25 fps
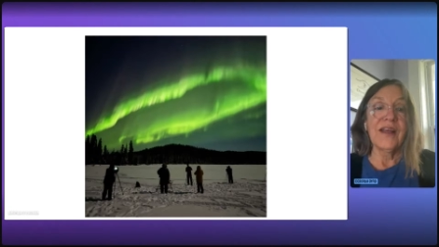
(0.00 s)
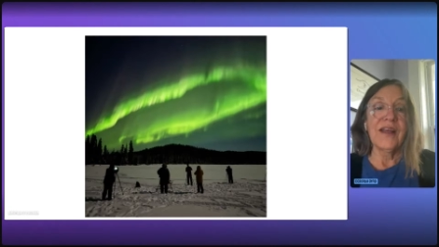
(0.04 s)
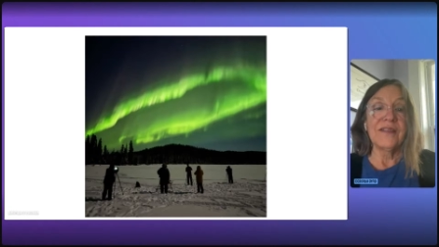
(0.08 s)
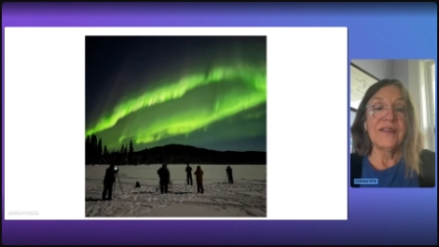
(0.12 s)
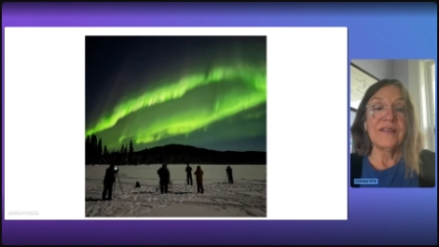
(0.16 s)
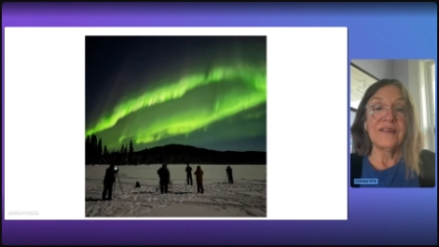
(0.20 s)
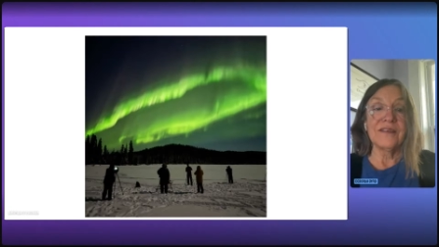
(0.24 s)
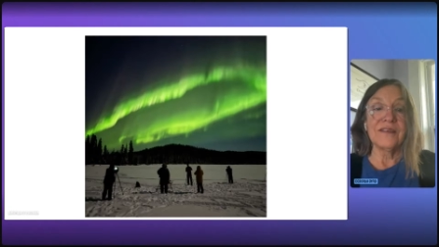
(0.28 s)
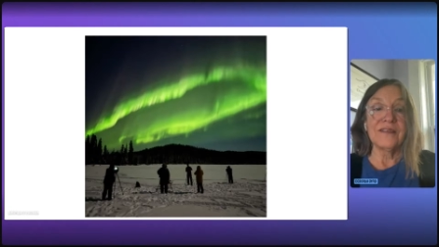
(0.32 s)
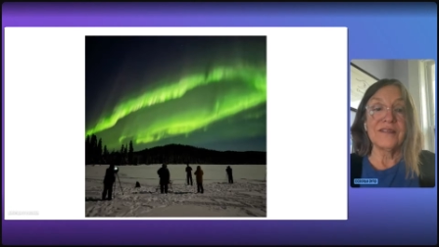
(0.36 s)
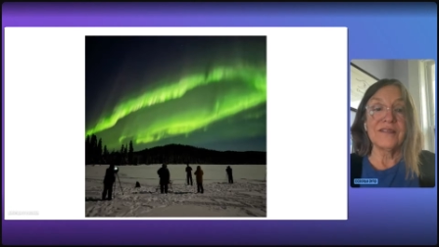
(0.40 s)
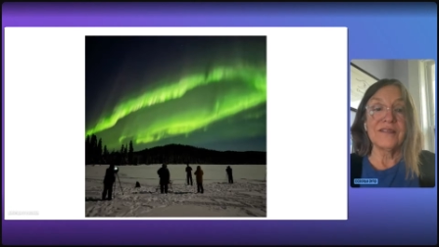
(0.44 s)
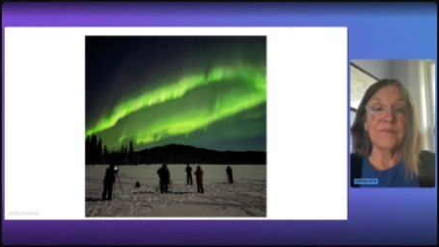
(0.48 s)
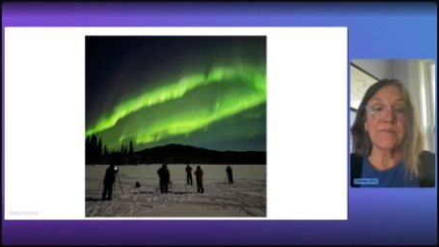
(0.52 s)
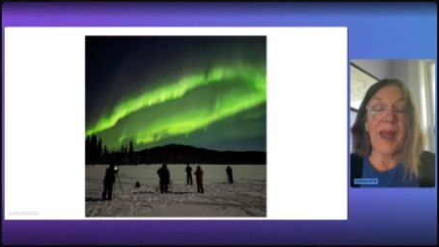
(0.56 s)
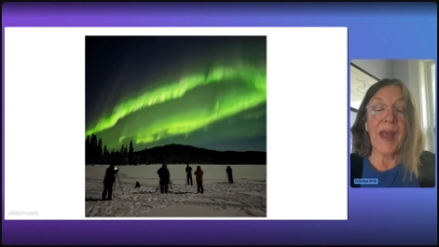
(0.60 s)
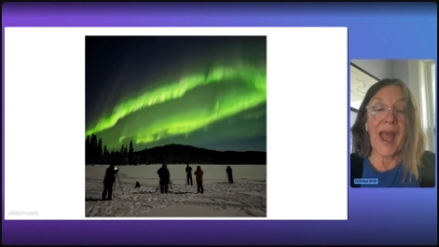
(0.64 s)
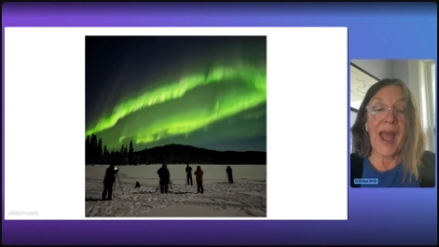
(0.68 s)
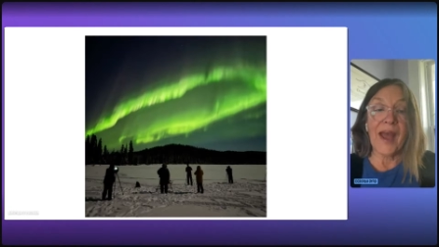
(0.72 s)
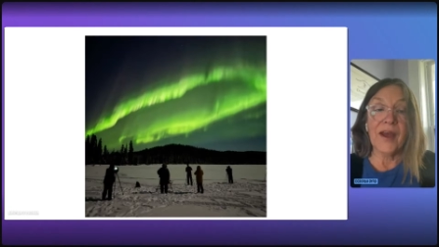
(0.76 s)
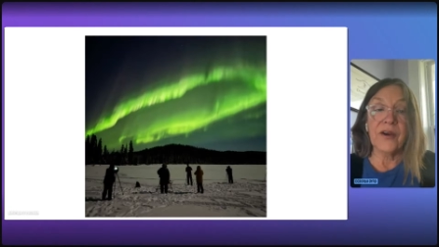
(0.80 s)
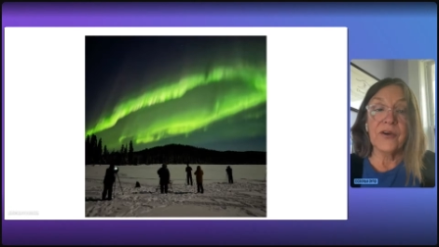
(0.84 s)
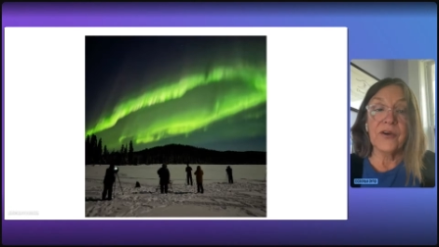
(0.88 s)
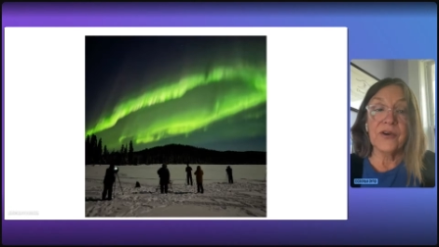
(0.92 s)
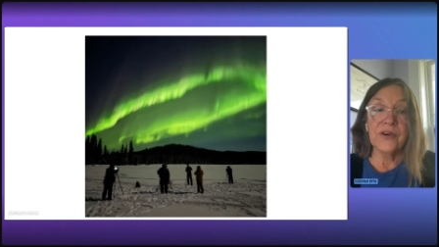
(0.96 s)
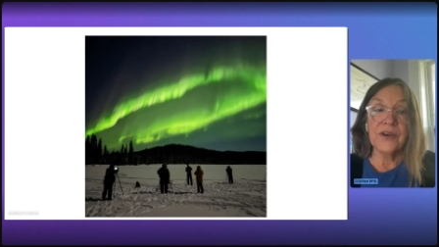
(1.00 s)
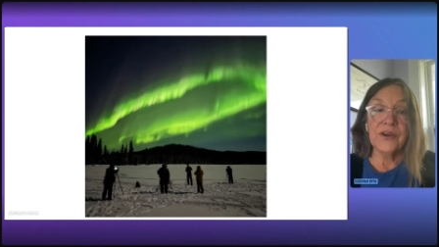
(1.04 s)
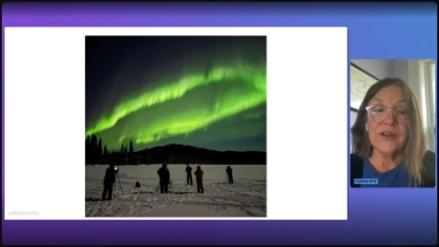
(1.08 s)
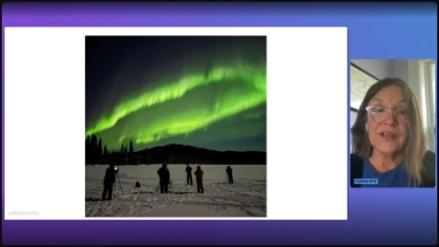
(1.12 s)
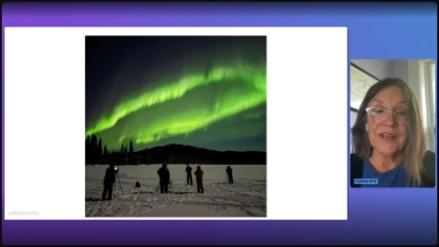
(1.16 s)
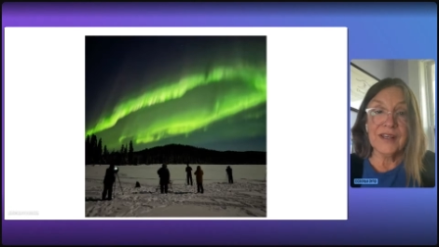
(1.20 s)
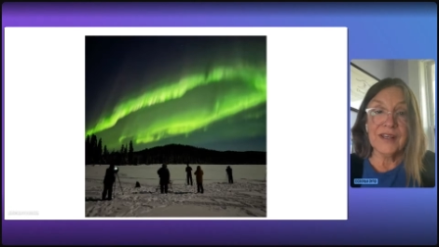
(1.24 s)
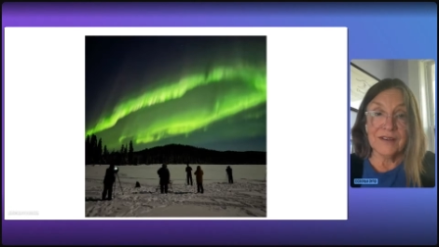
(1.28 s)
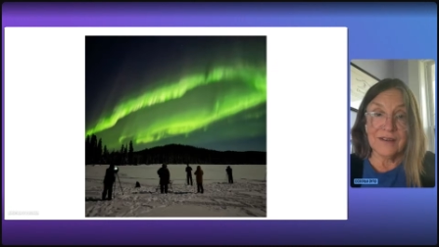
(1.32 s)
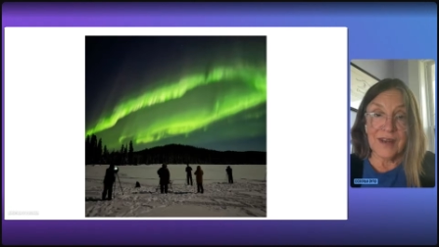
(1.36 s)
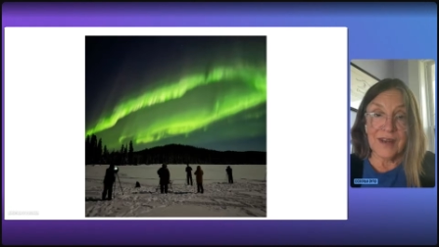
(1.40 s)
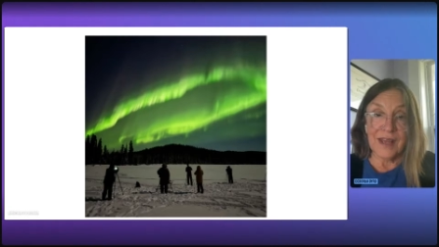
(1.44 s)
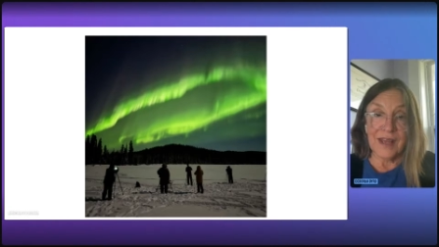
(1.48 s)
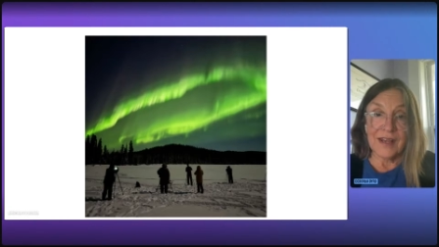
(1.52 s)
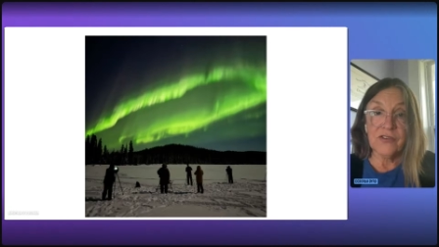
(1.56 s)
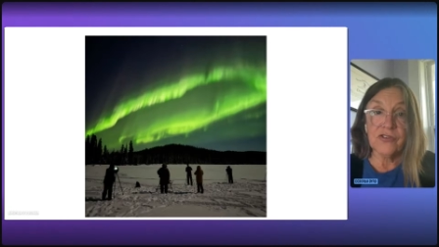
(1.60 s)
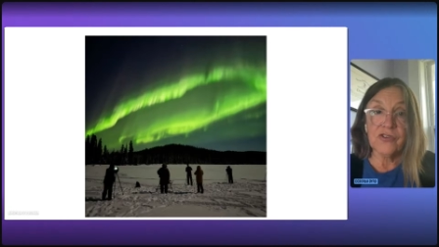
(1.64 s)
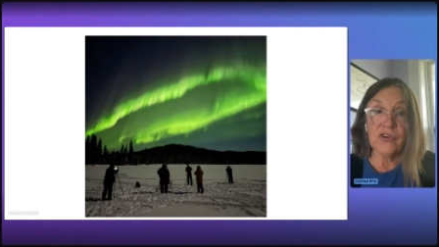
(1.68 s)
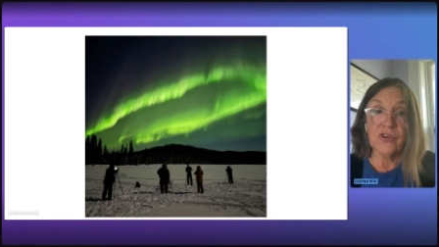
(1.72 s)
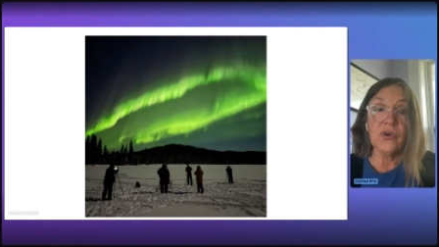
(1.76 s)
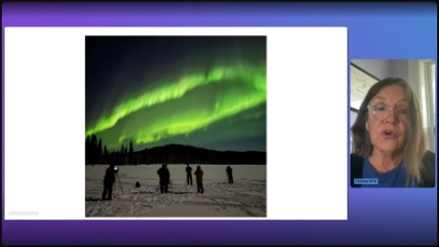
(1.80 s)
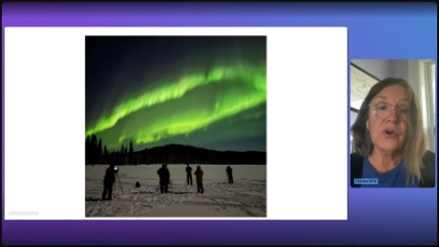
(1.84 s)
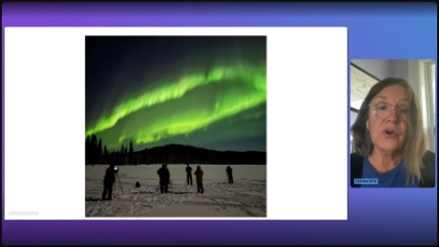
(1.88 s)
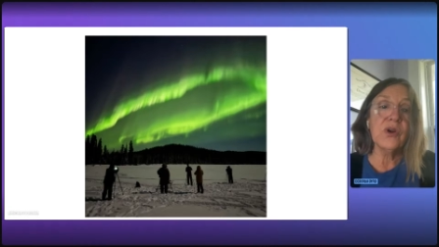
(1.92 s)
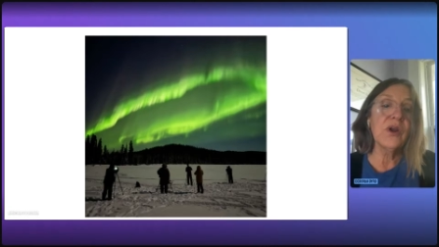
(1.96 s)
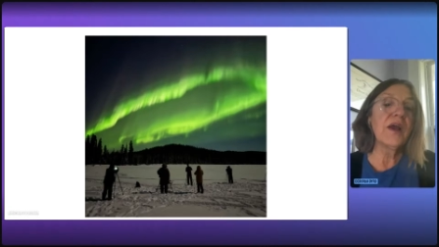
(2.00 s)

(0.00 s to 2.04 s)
This pattern in nature,